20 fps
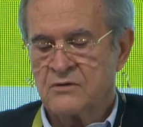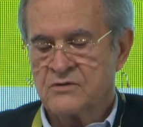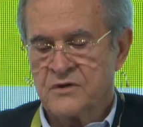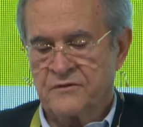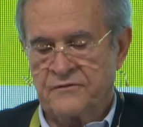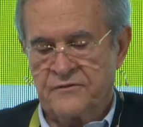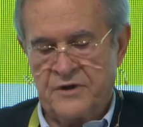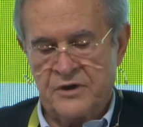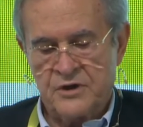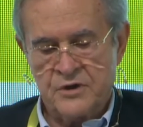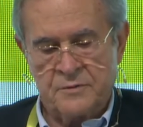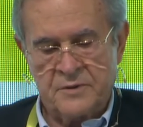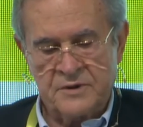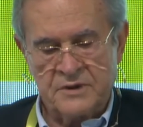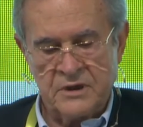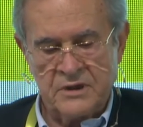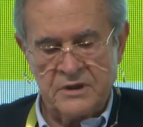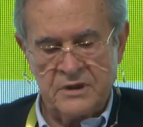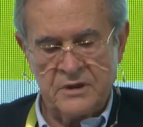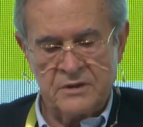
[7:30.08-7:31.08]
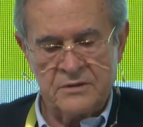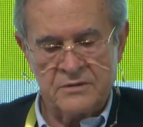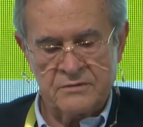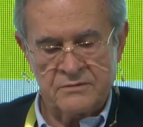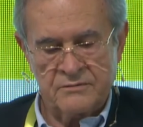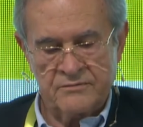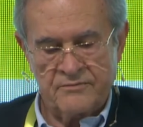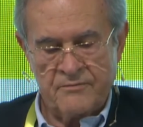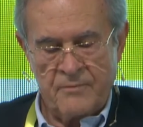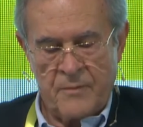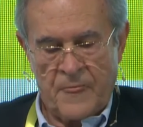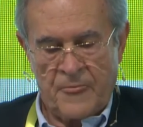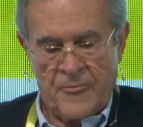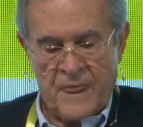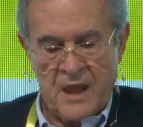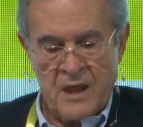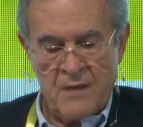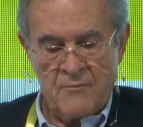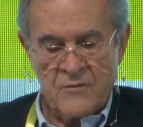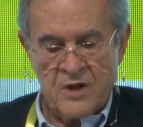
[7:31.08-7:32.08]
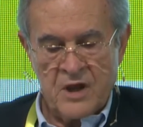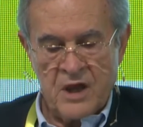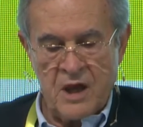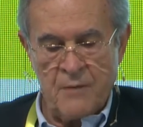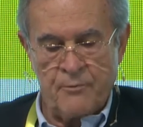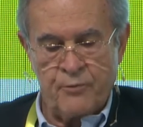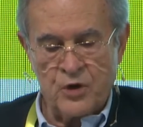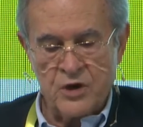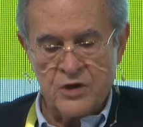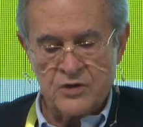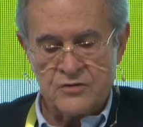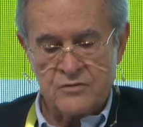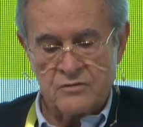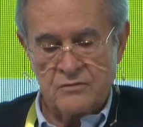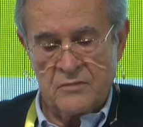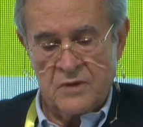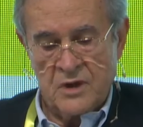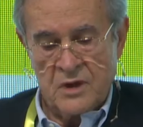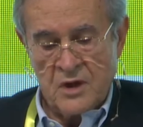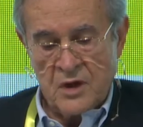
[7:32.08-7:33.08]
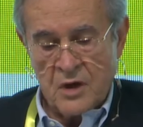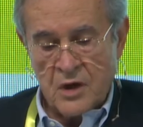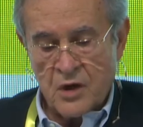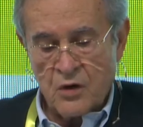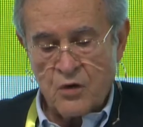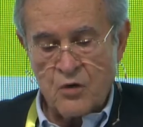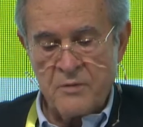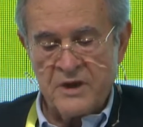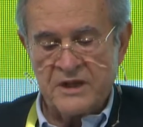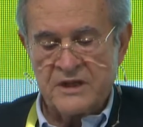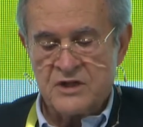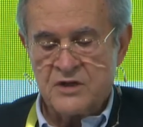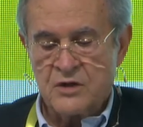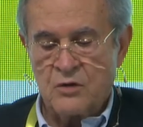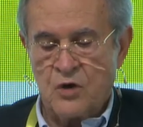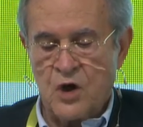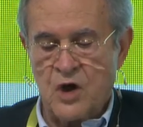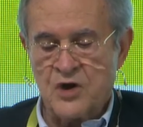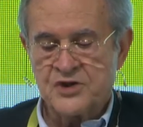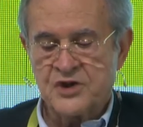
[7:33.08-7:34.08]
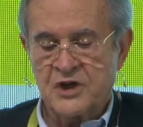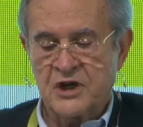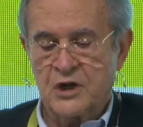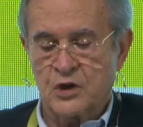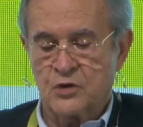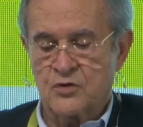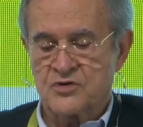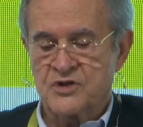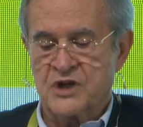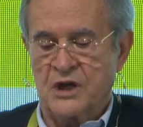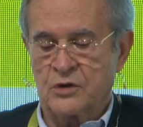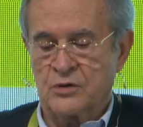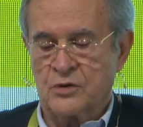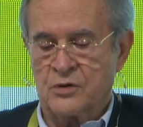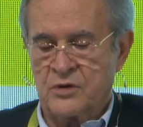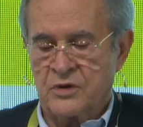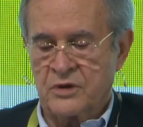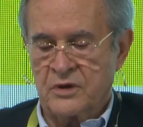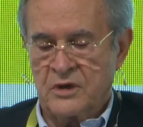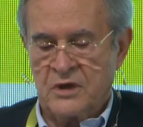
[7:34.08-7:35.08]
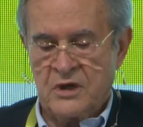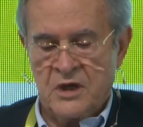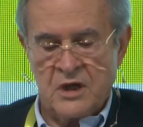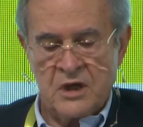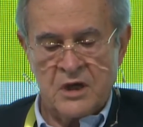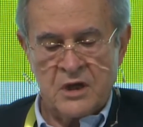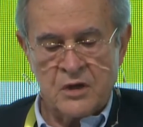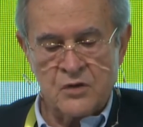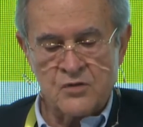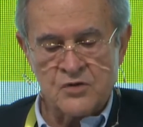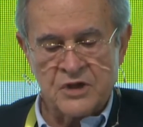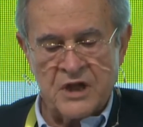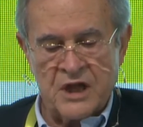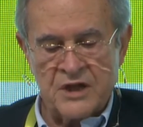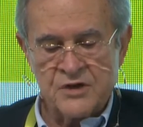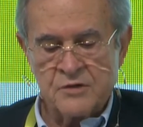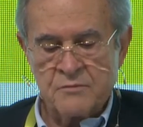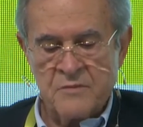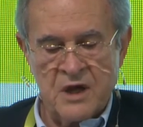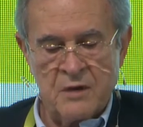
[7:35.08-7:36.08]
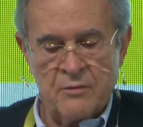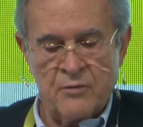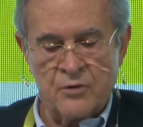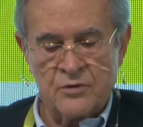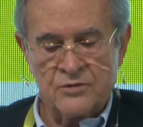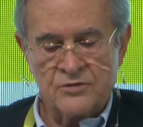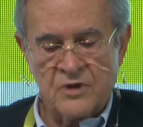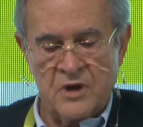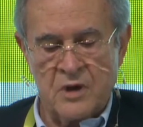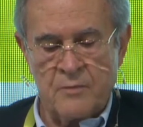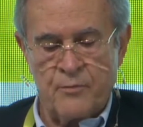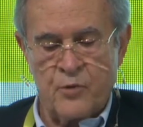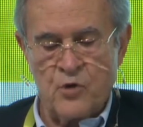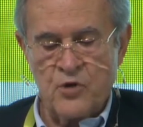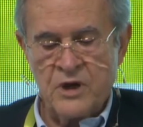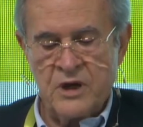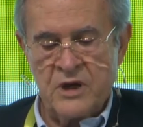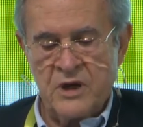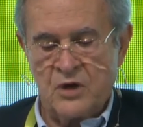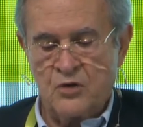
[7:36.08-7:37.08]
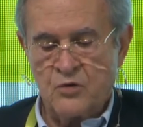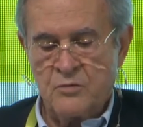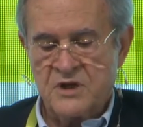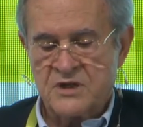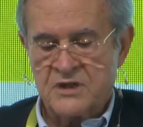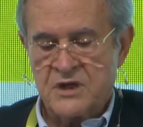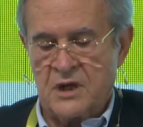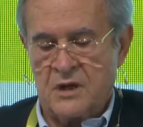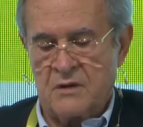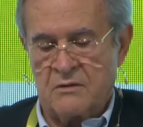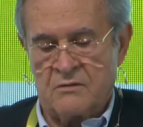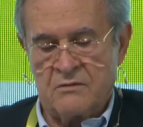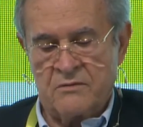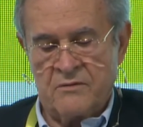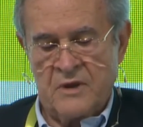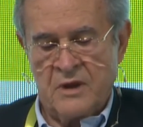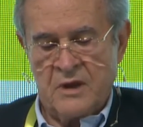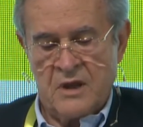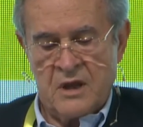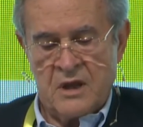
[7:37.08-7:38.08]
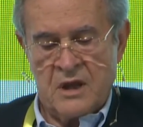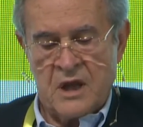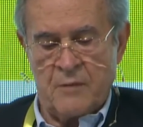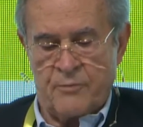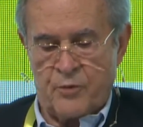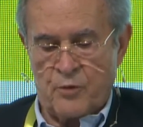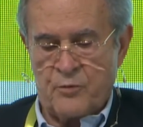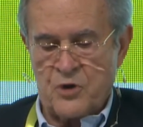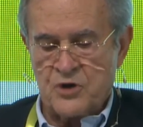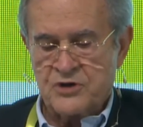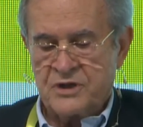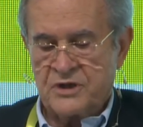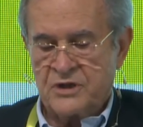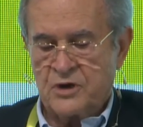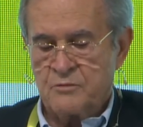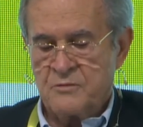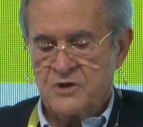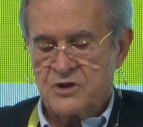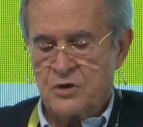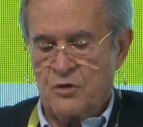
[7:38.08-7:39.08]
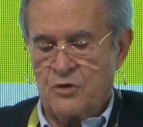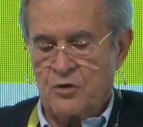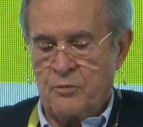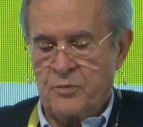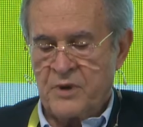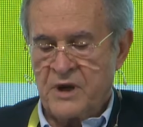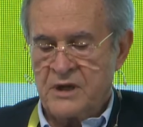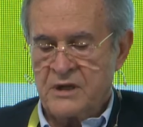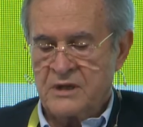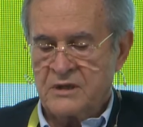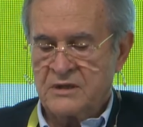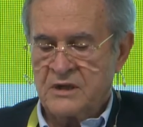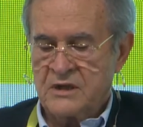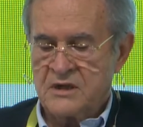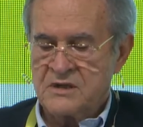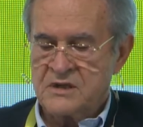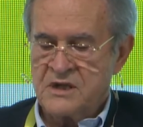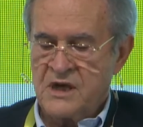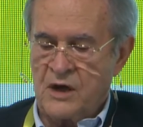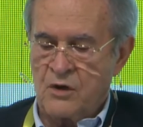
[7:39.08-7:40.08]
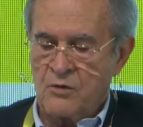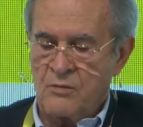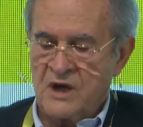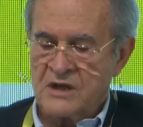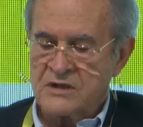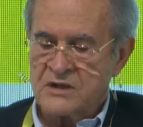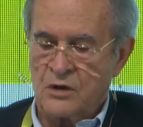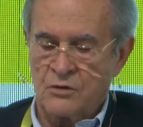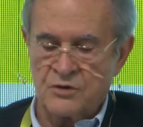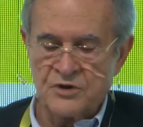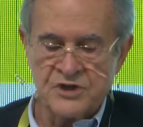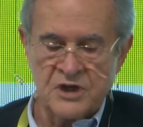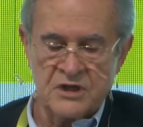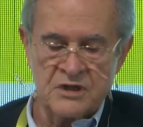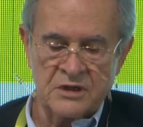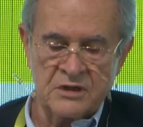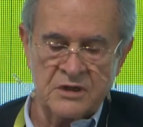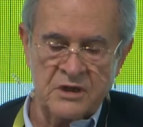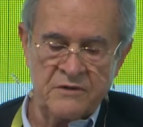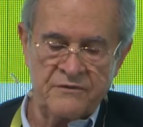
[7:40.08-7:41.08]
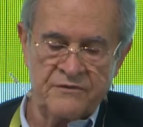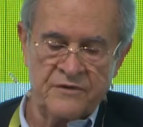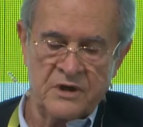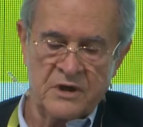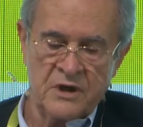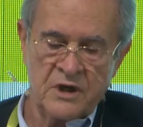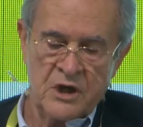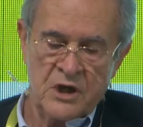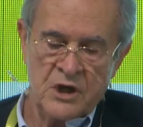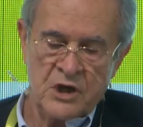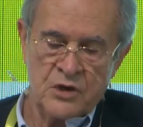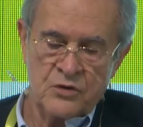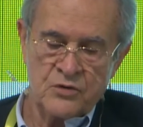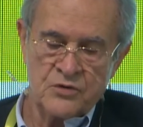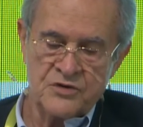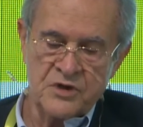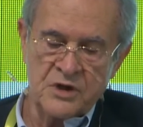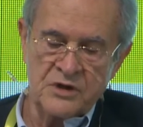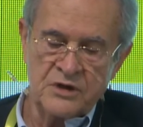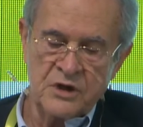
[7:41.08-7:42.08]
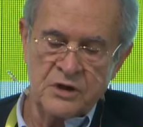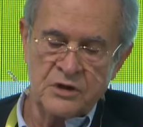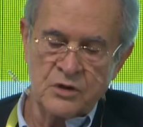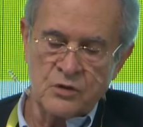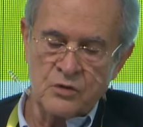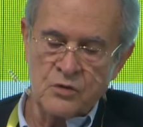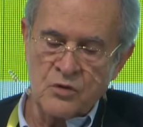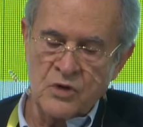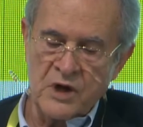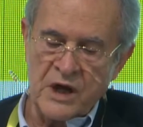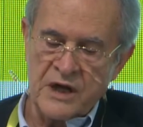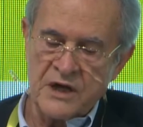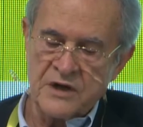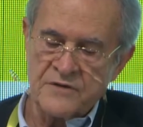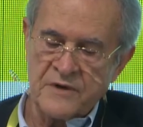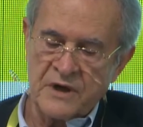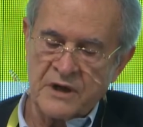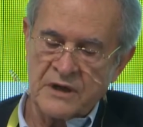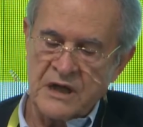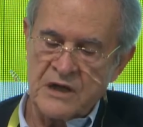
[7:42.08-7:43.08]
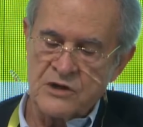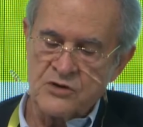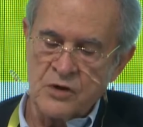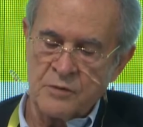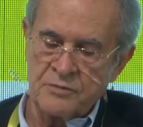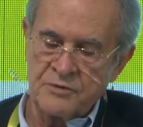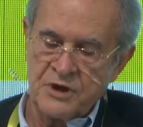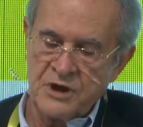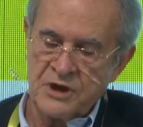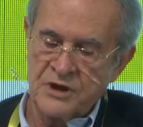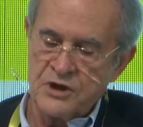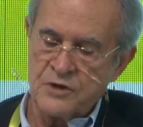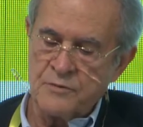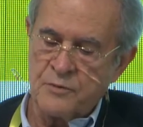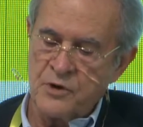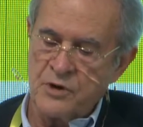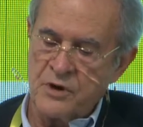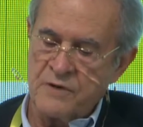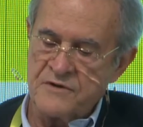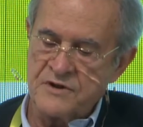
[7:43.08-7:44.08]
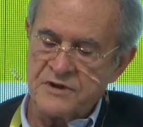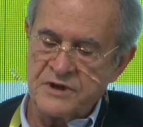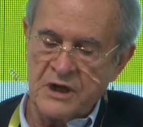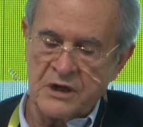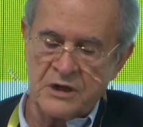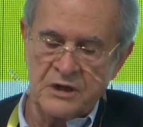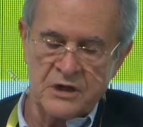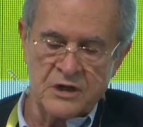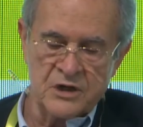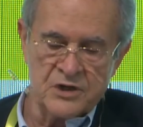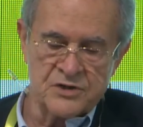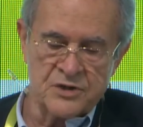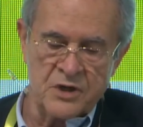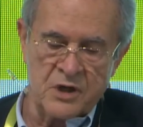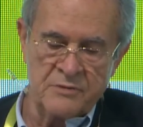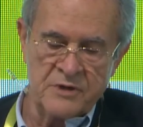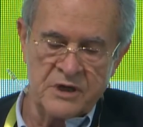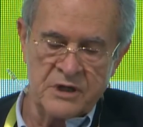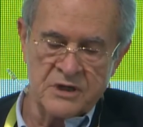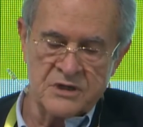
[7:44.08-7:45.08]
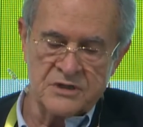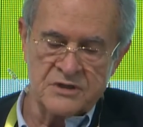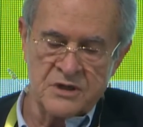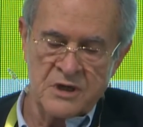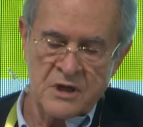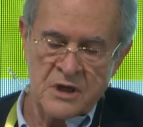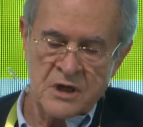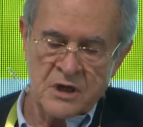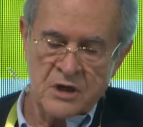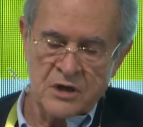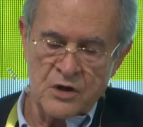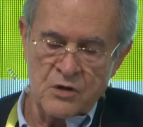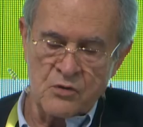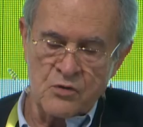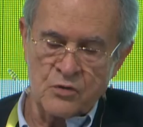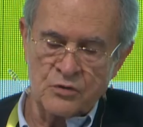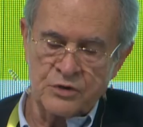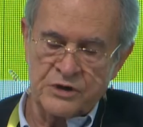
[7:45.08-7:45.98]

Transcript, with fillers: We can uh, diminish all the negative impacts a lot of them. So, member states need to support the European Commission's proposal so that all these varieties